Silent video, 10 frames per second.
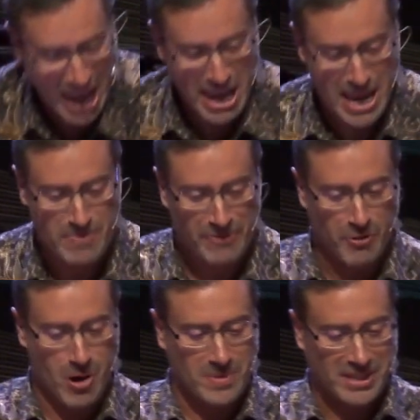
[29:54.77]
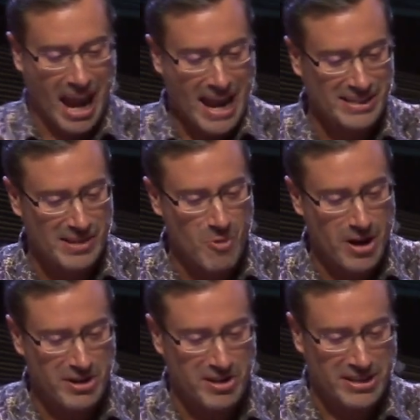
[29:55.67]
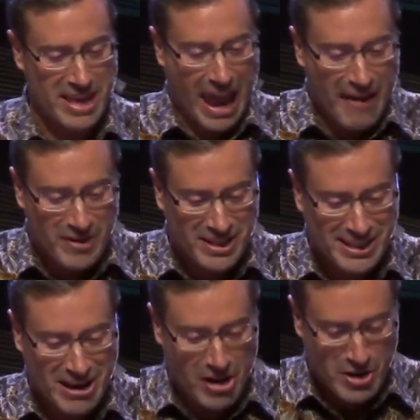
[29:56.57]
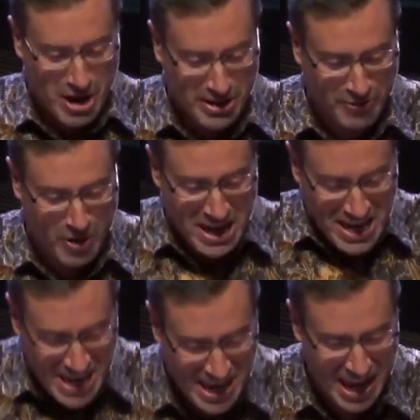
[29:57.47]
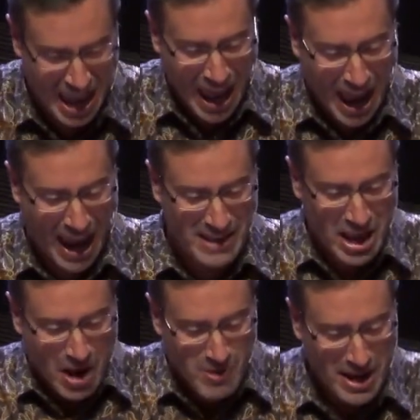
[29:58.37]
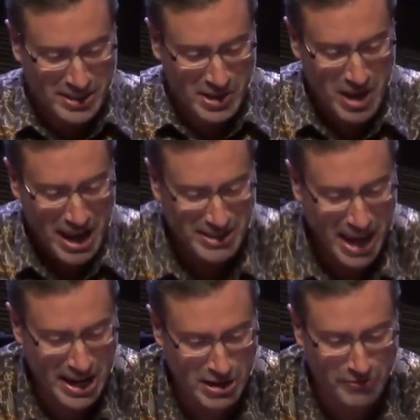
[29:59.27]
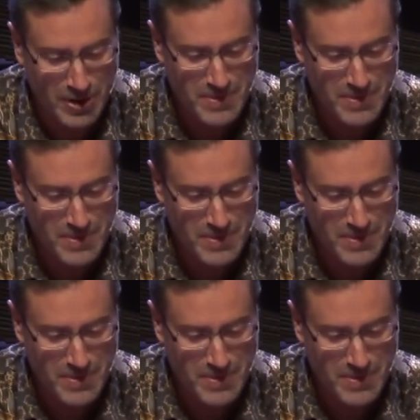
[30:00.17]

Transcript: He performs signs and wonders in the heavens and on earth, for he has rescued Daniel from